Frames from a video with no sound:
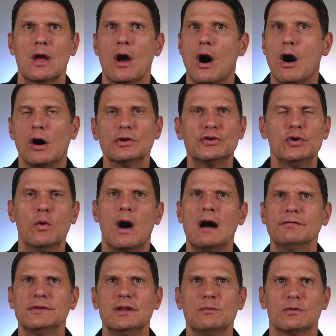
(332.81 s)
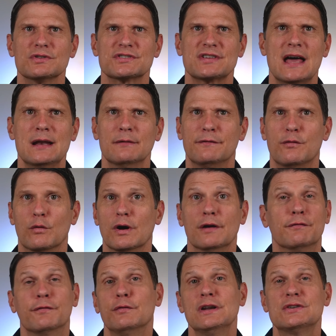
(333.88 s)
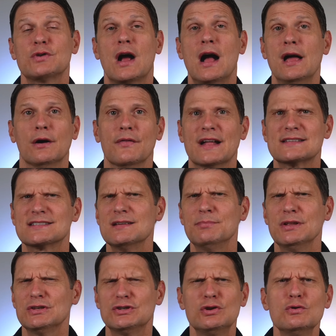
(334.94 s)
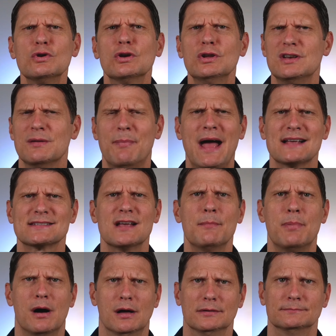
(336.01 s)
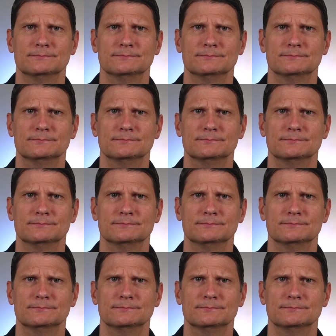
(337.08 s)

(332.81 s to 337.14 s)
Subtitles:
All too often, we'll sign up for a free trial that's simply too good to pass up on.